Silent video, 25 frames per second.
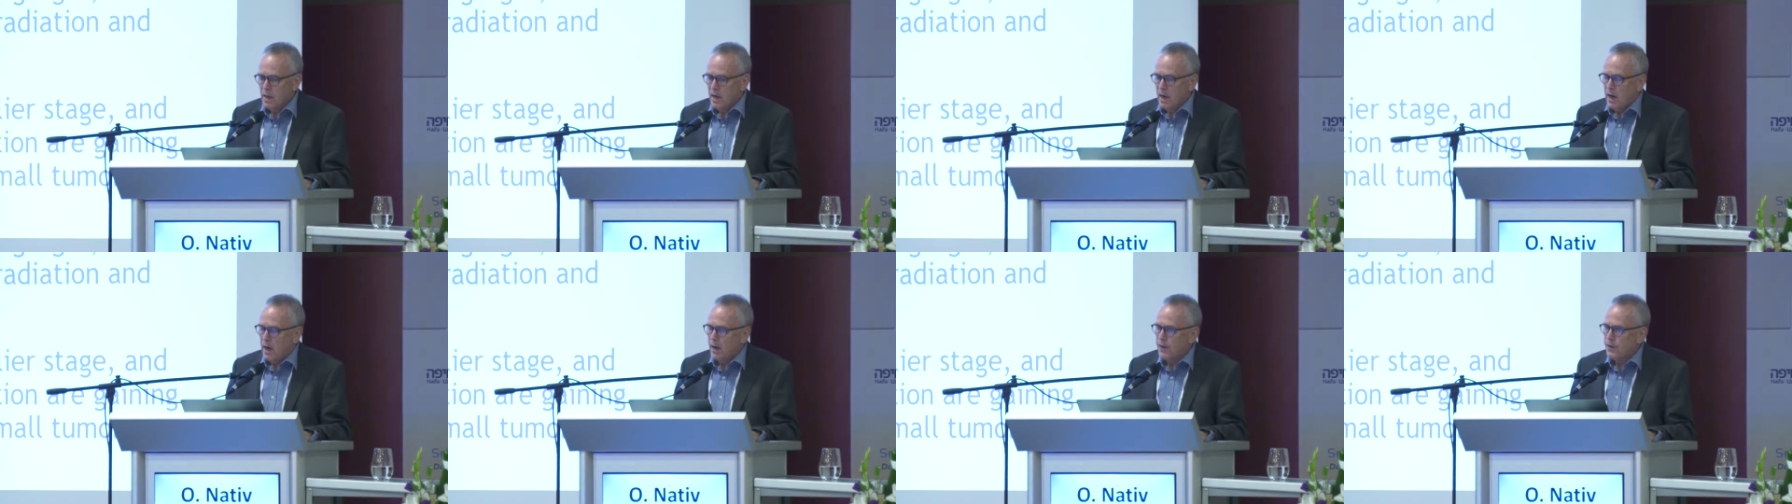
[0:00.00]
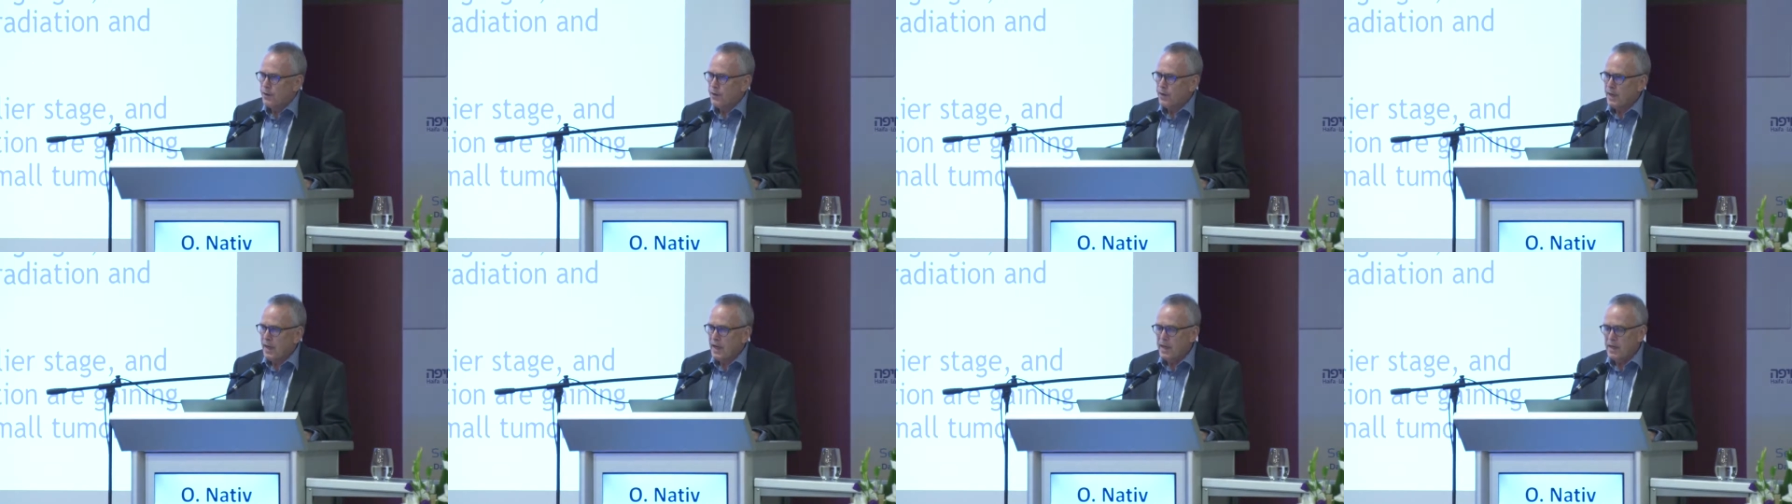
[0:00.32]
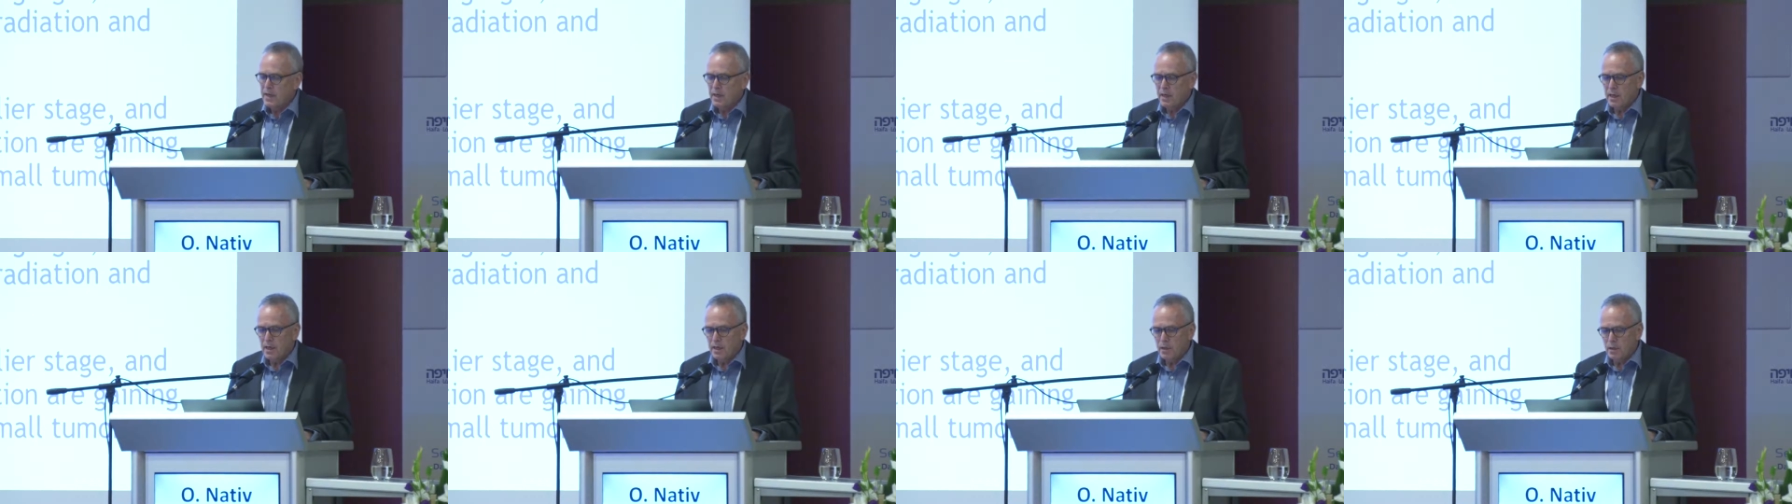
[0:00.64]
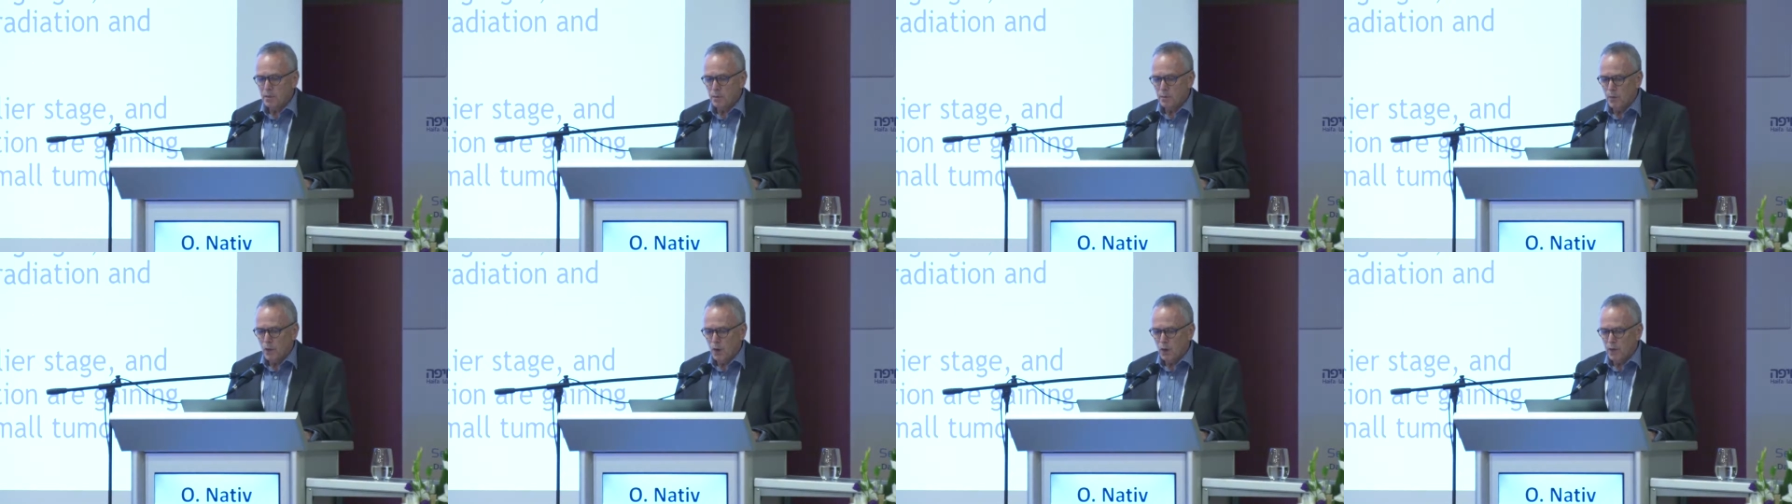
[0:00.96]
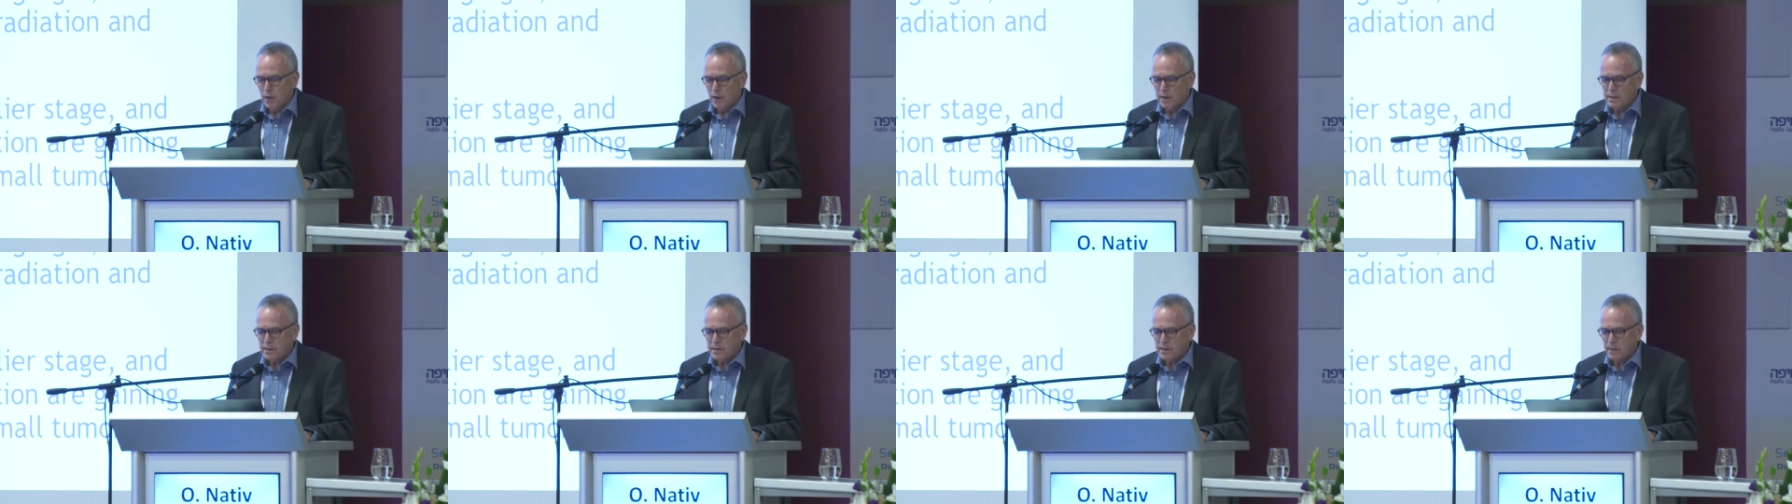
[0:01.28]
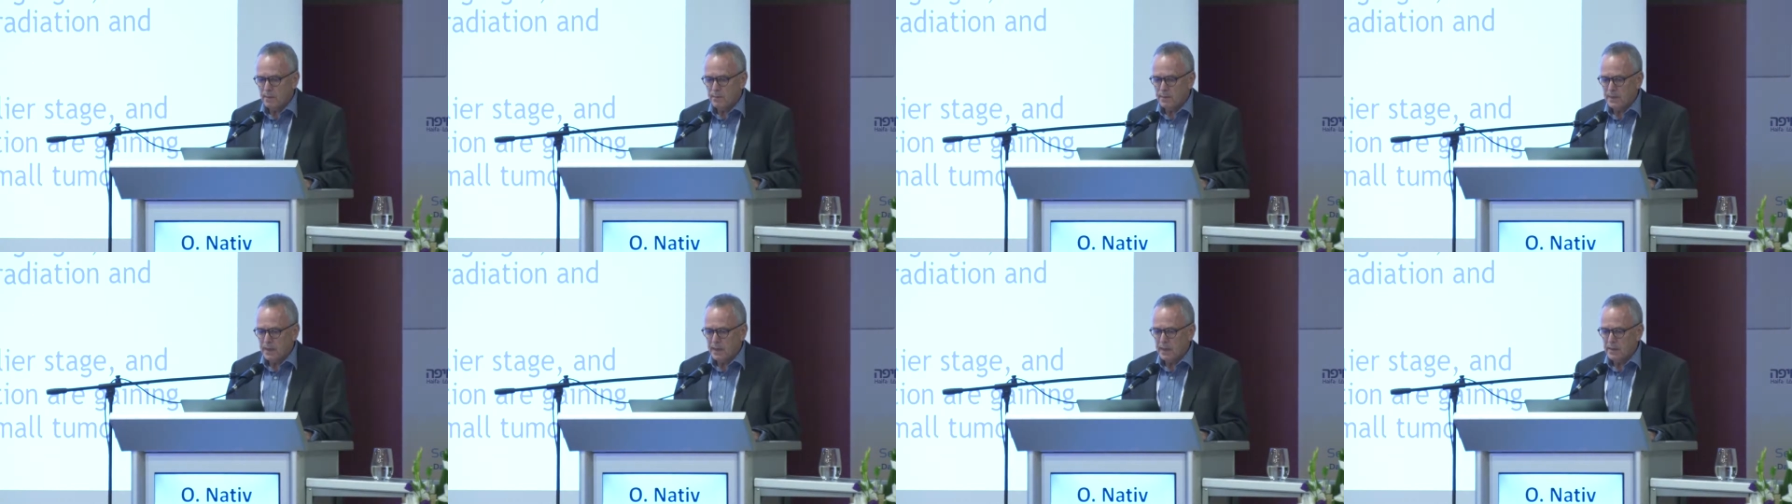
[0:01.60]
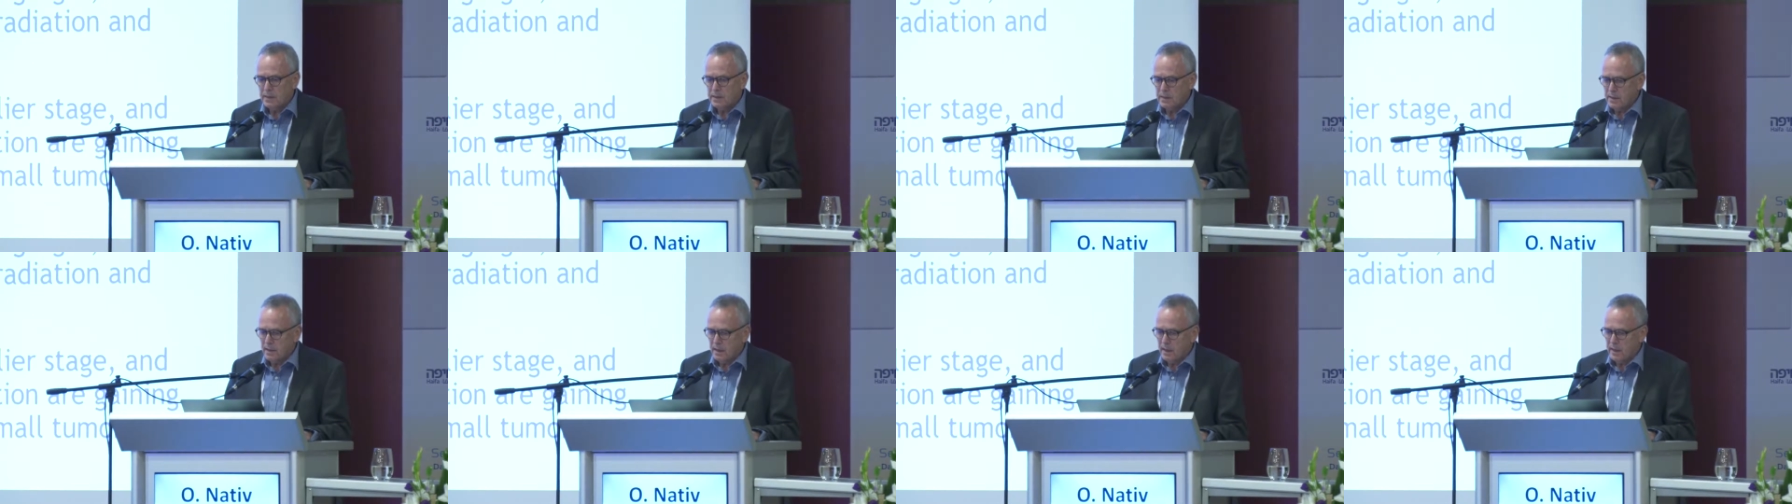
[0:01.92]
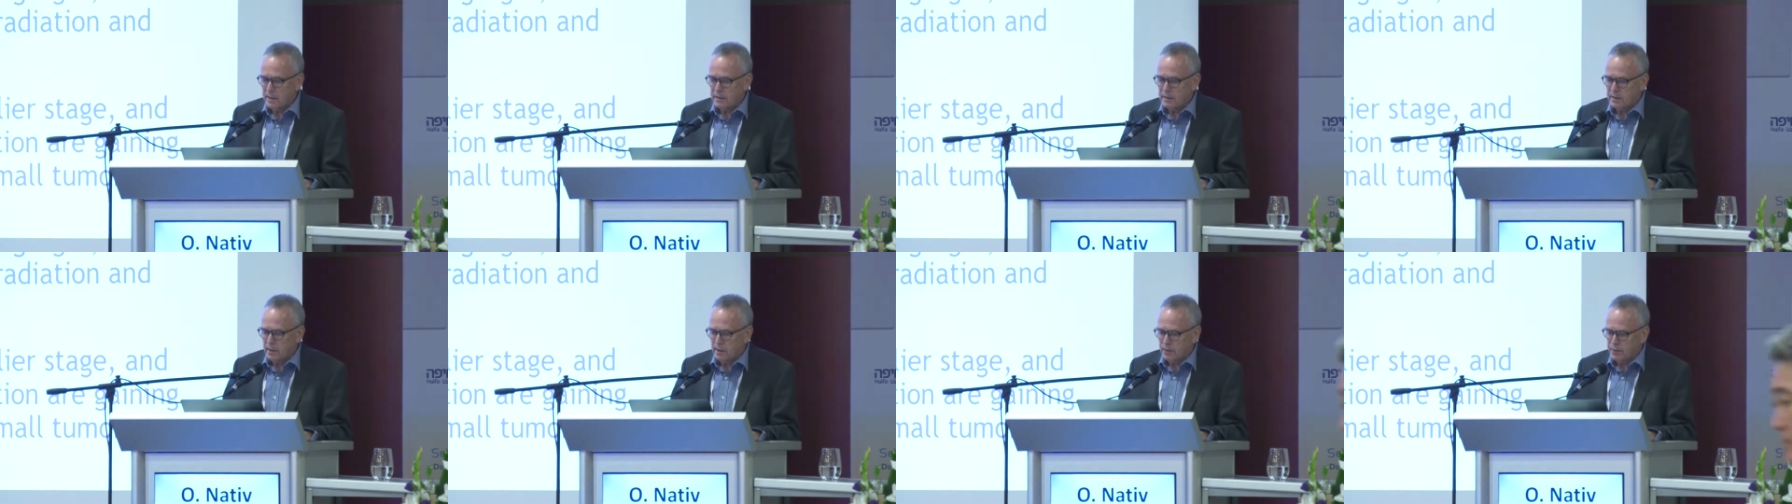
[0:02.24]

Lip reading: are gaining more acceptance as the